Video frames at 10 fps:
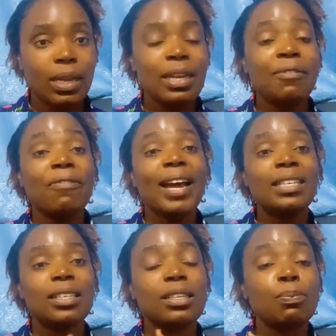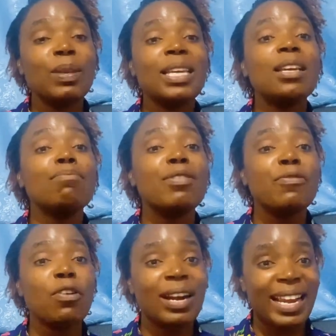in fact, speaking
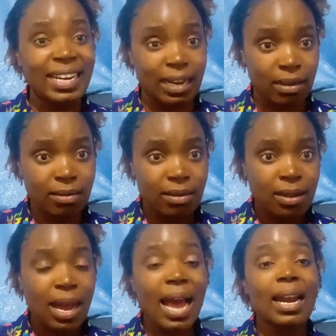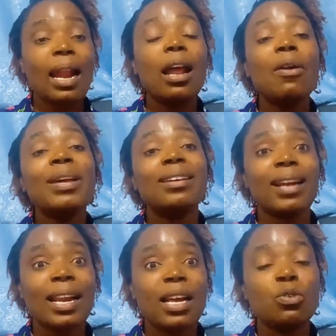before Raila and allowing
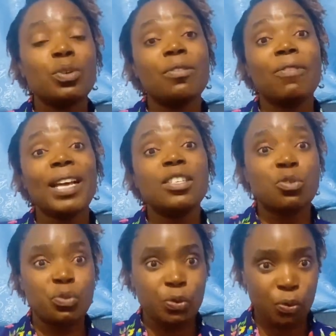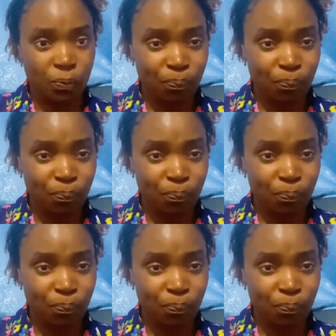Raila to invite Ruto